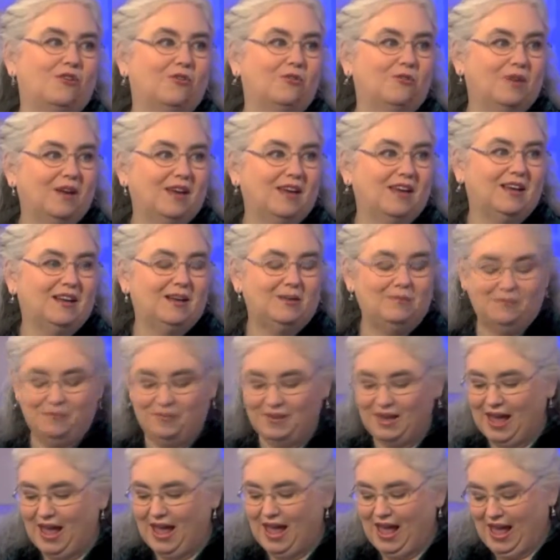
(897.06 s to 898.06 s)
curriculum.
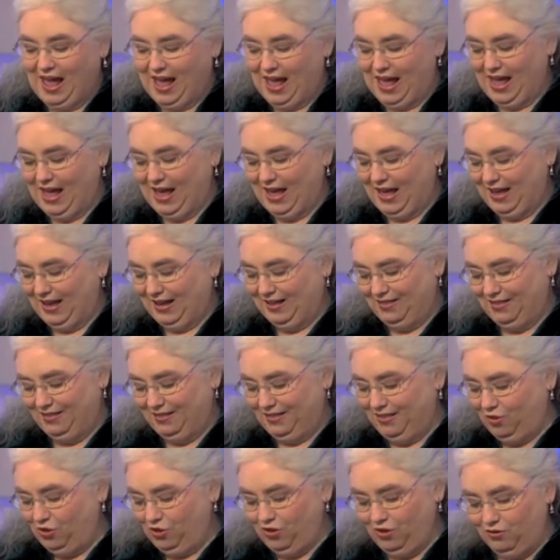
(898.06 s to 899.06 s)

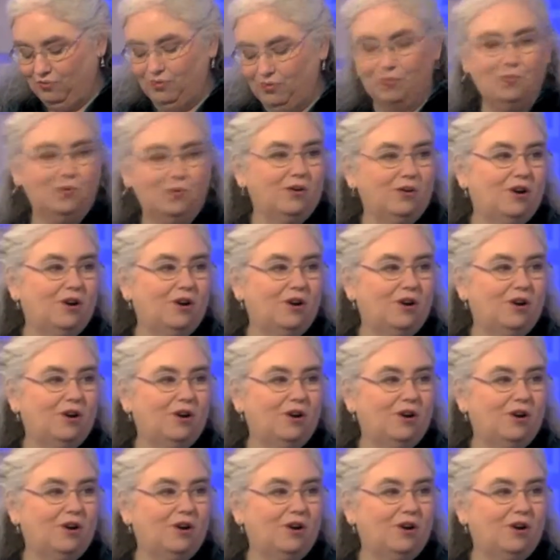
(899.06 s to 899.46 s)
And the children